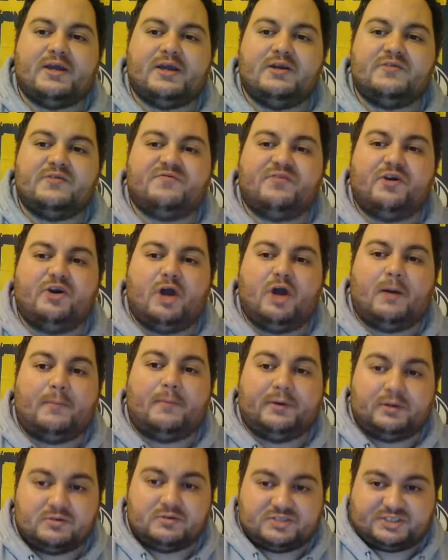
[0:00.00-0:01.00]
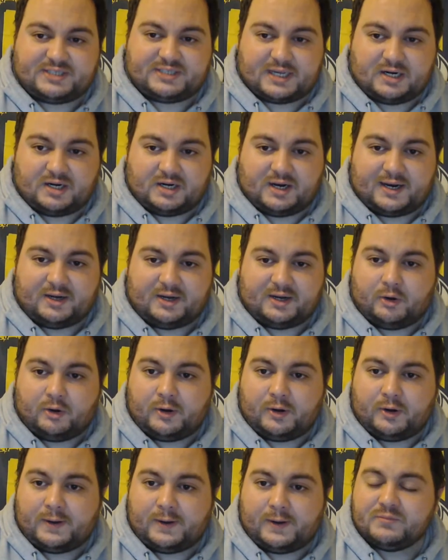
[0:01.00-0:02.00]
phenomenal Saturday night.
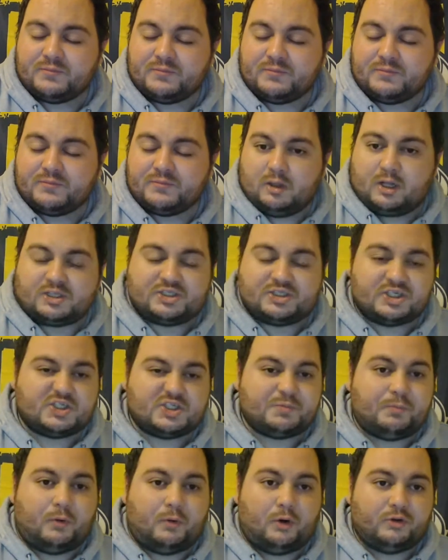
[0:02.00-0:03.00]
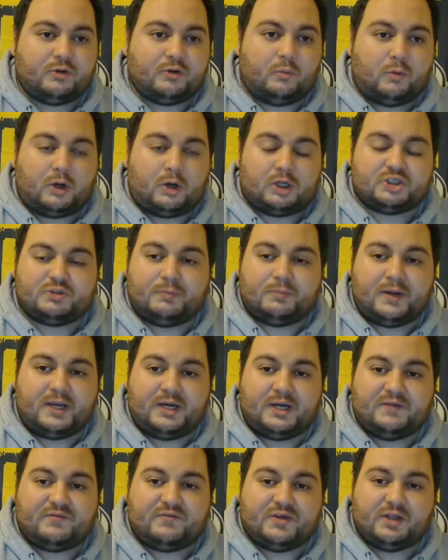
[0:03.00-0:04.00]
Lots of sport to watch, man.
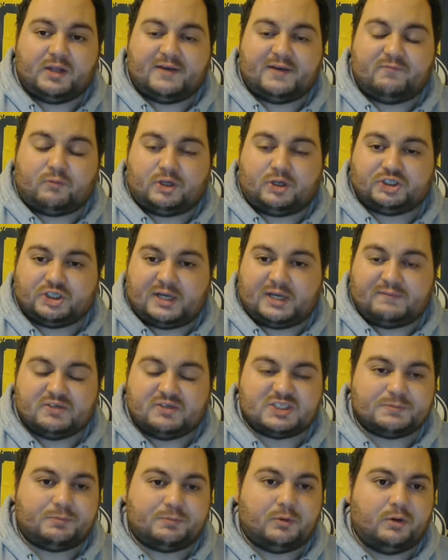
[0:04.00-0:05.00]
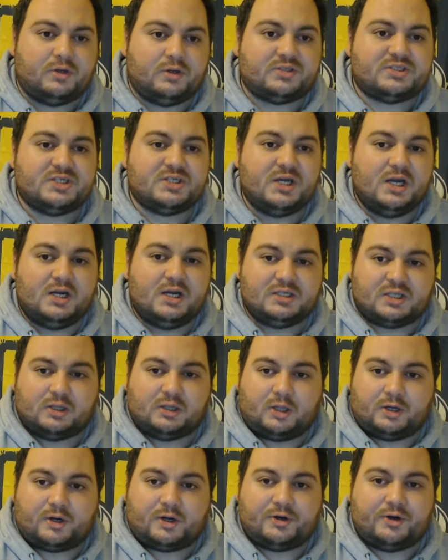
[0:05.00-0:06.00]
If you love watching other sports, there's a
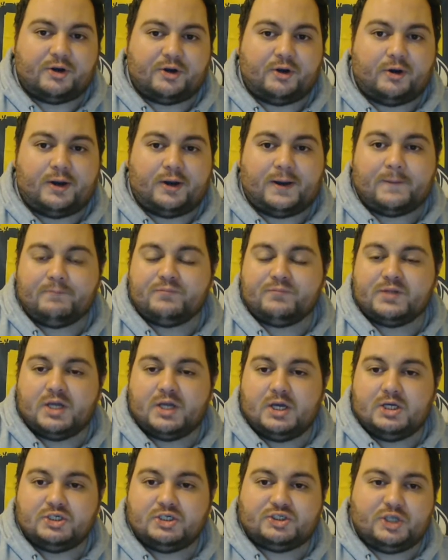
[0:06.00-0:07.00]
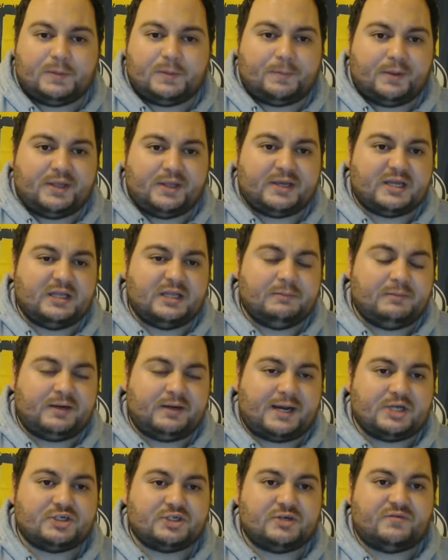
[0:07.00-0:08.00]
lot on tonight. Super League
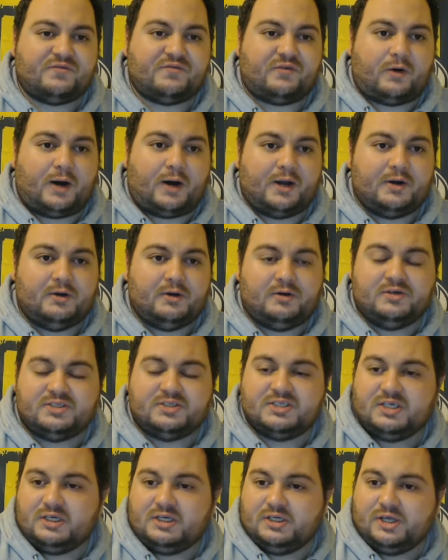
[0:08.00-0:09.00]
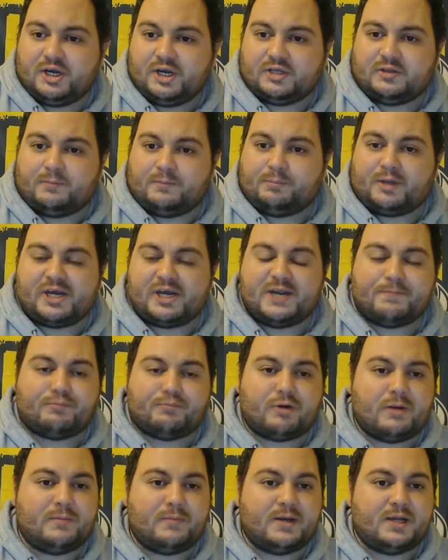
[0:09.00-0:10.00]
Elimination Finals. You got the bloody
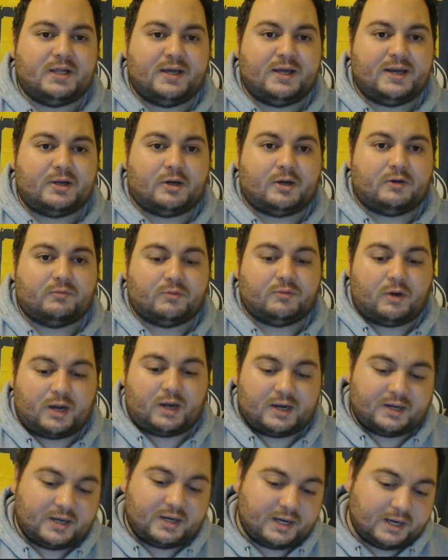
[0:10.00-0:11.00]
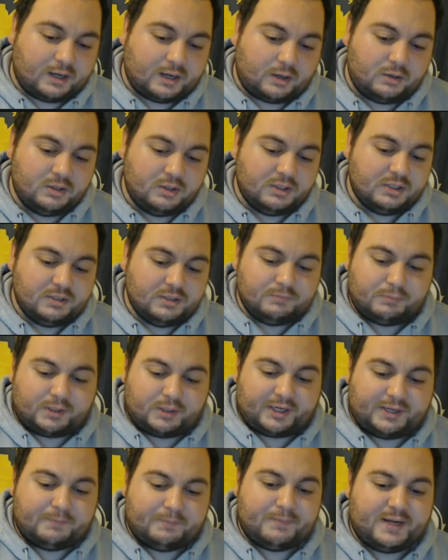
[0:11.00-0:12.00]
Premier League on right now.
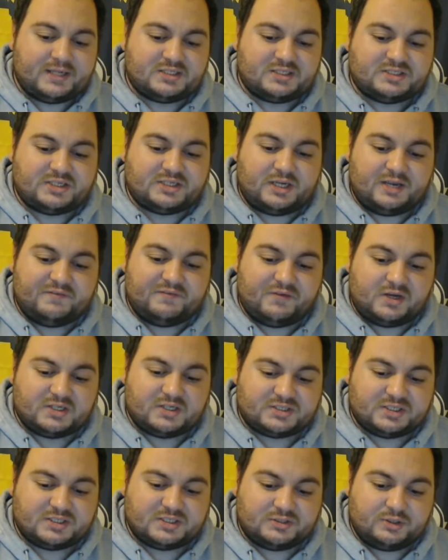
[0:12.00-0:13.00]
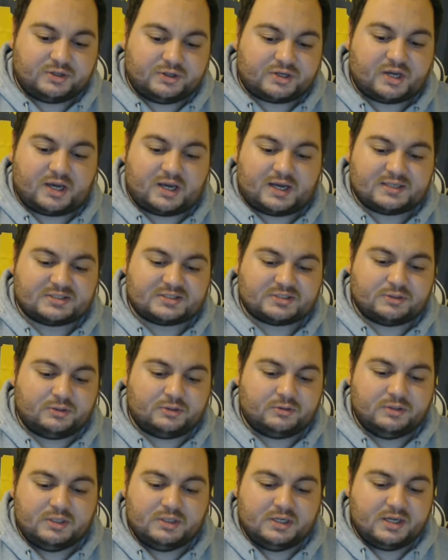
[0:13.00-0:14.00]
Bloody Man City versus
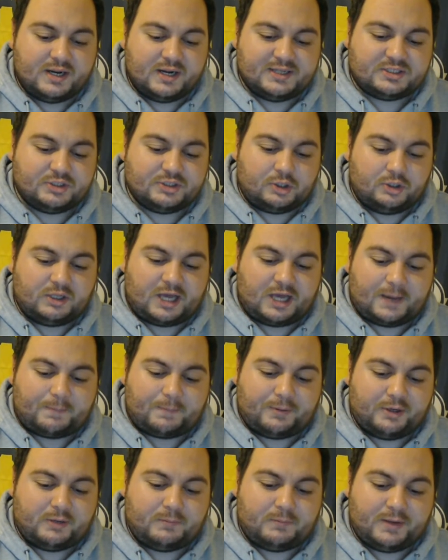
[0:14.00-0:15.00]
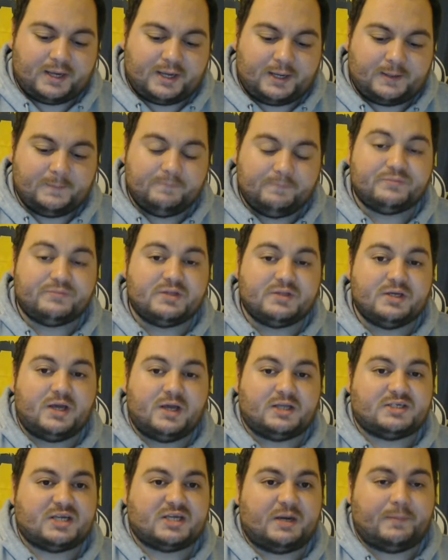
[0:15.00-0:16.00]
Newcastle. It's all happening, man.
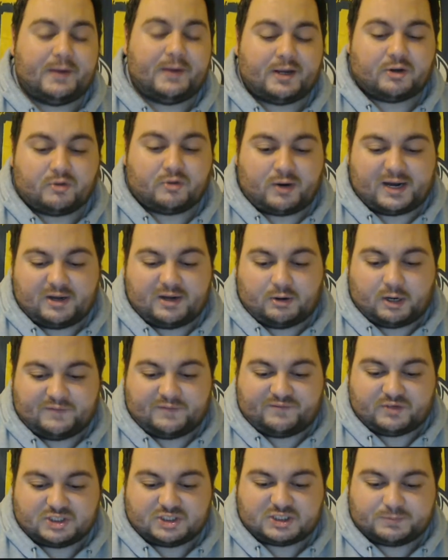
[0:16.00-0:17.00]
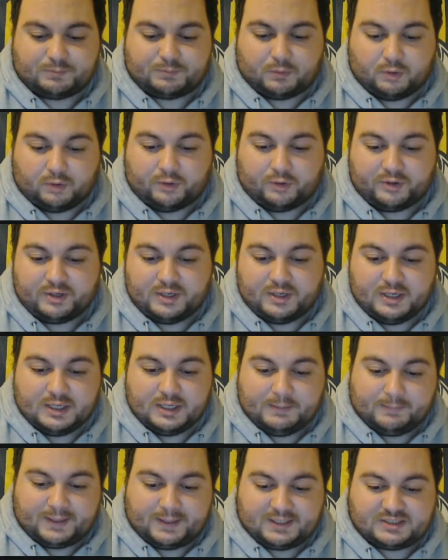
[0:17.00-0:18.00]
It's going to be a great night for sport.
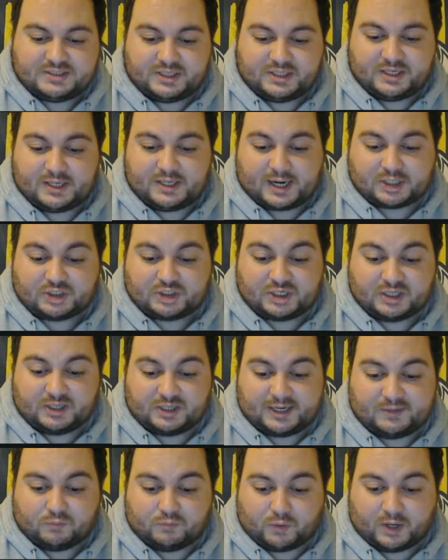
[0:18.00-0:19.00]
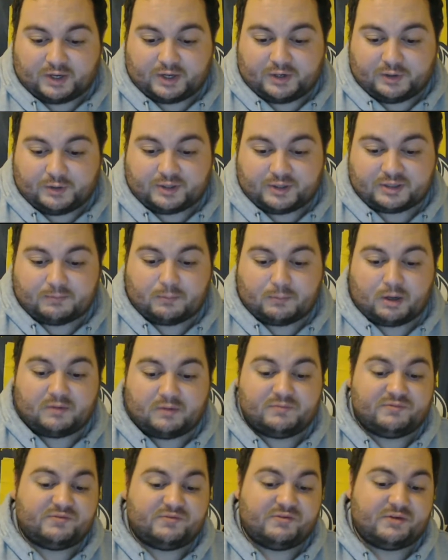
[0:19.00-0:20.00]
Man City actually lead 1-0
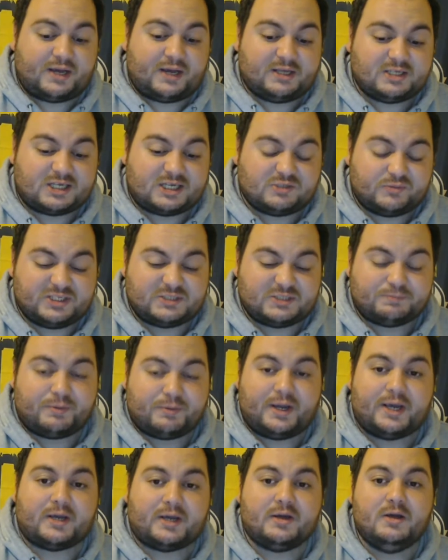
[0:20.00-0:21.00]
as we speak.